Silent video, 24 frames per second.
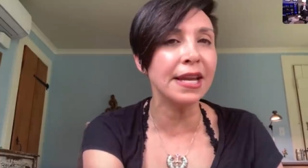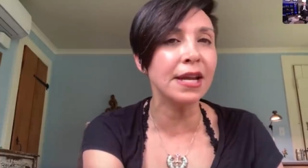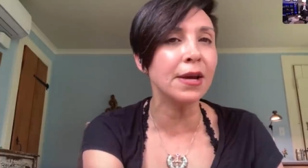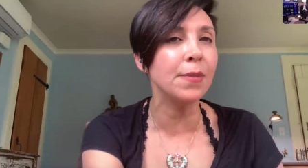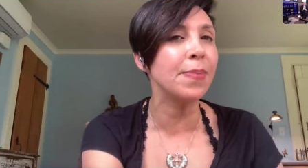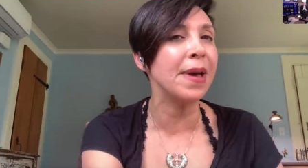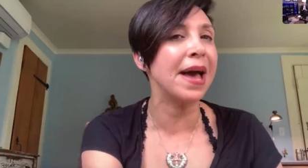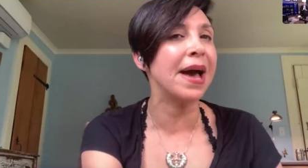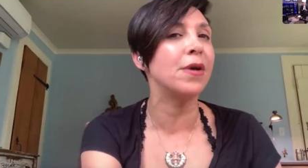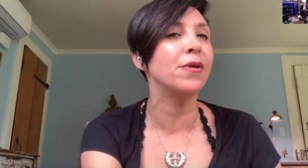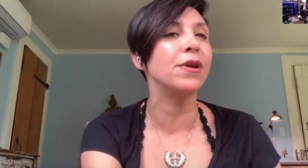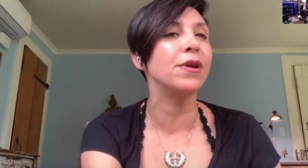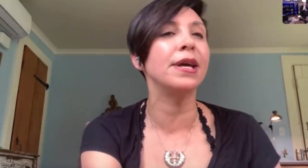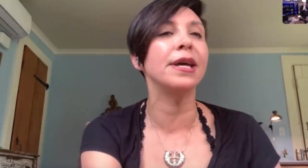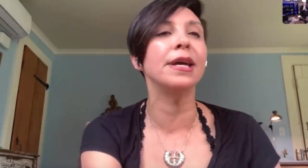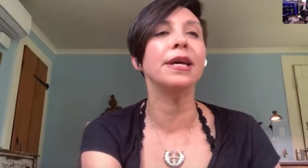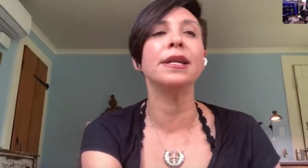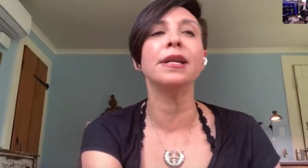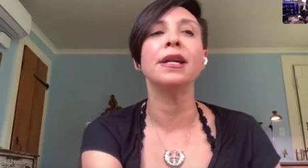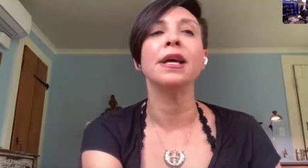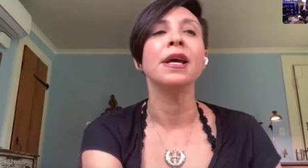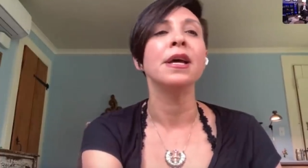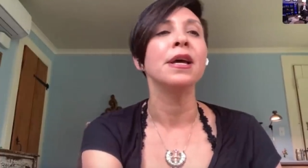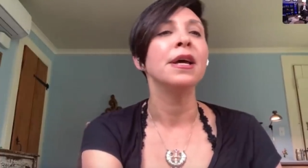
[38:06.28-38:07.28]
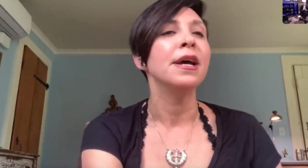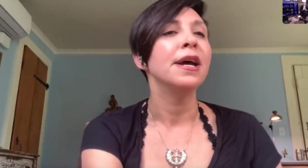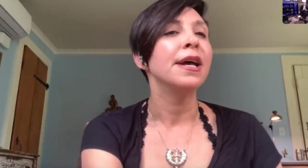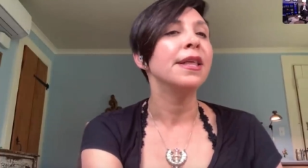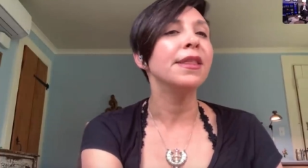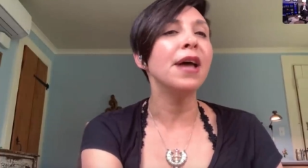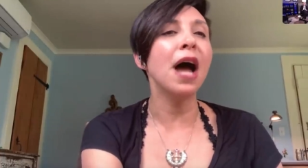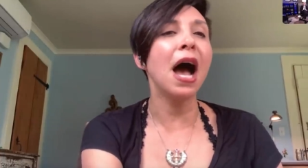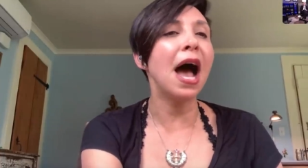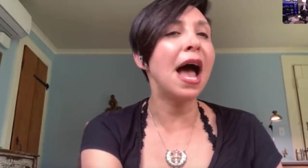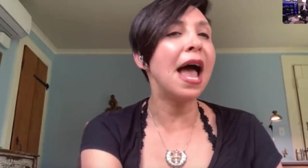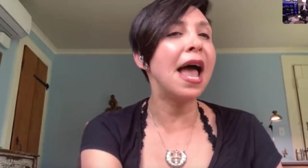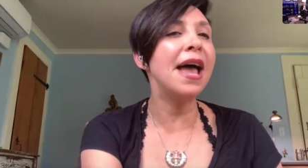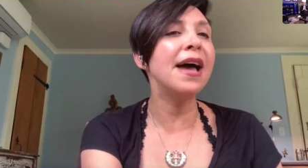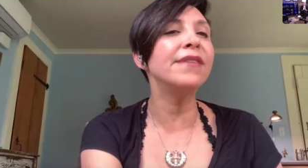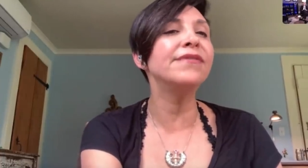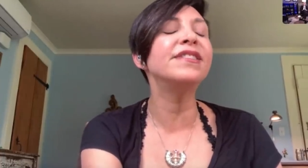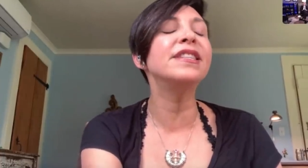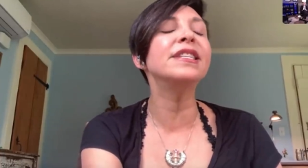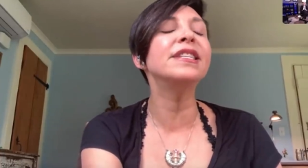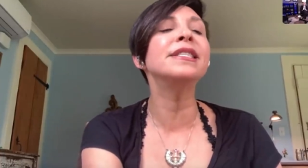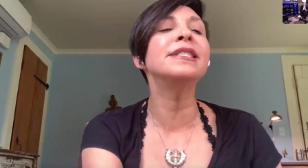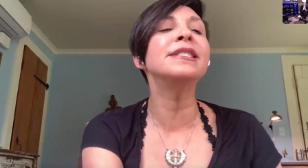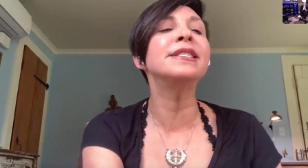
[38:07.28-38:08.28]
about it. I have
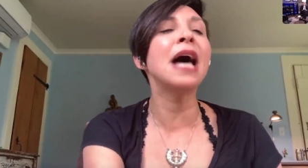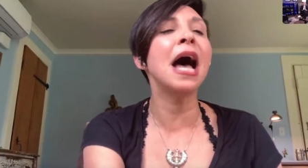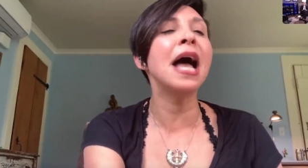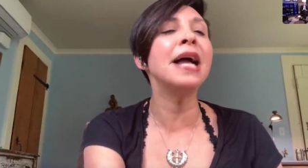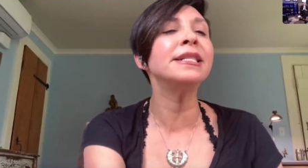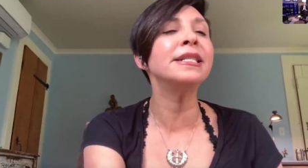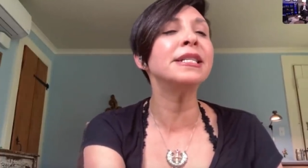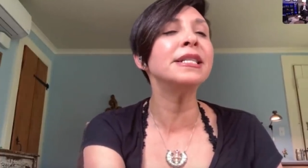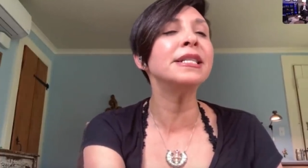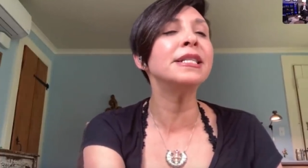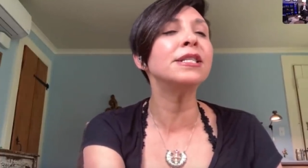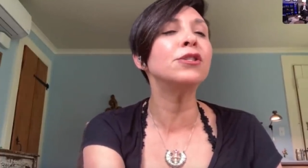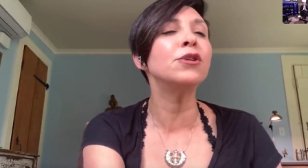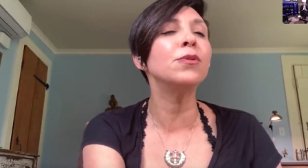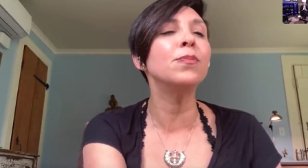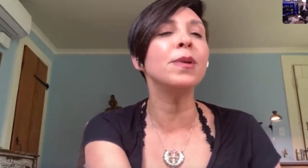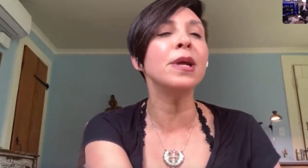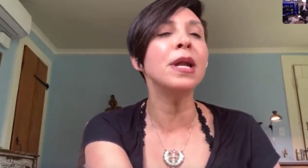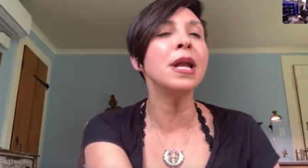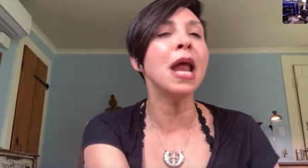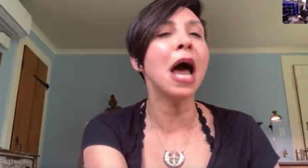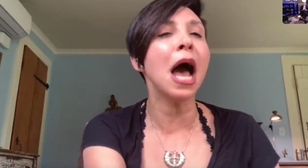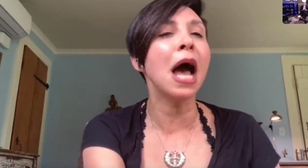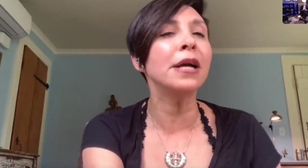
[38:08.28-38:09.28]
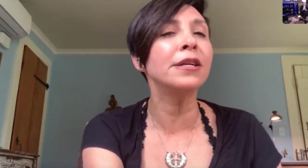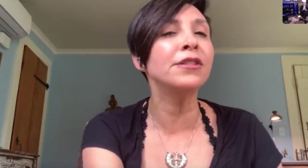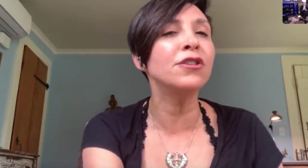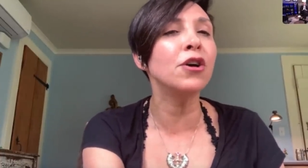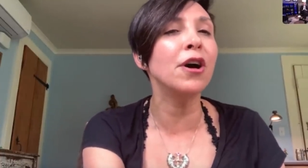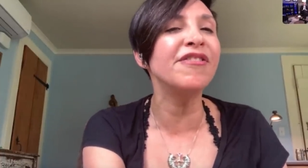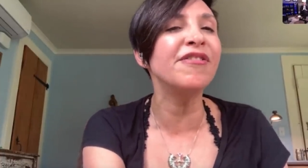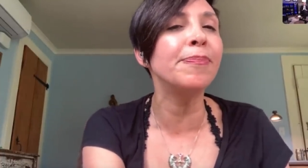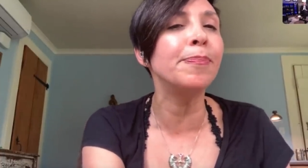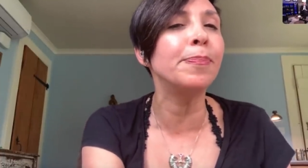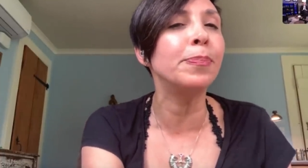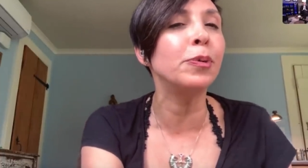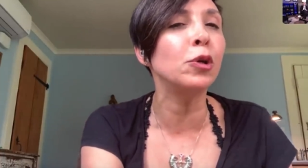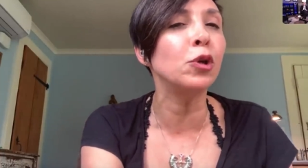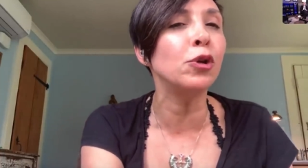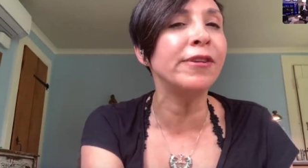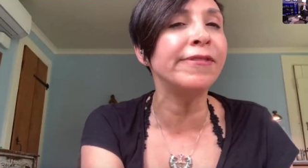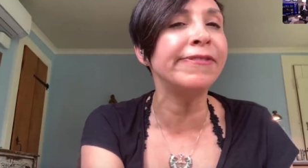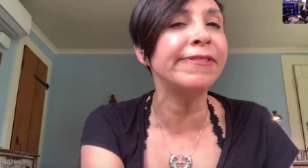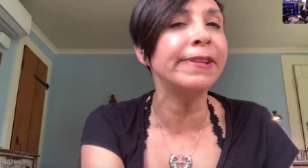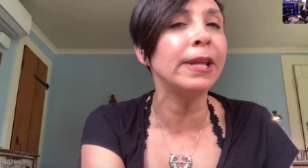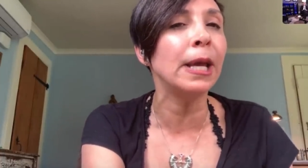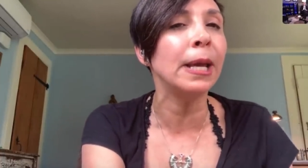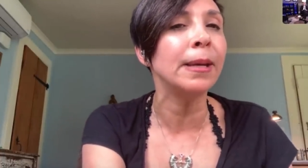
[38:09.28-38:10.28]
designed it to be knocked off
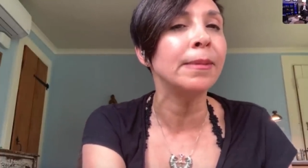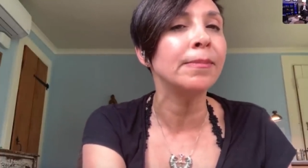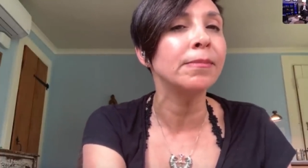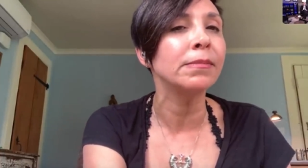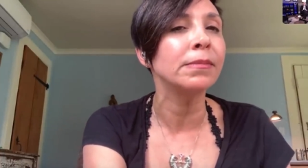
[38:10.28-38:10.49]
beautifully.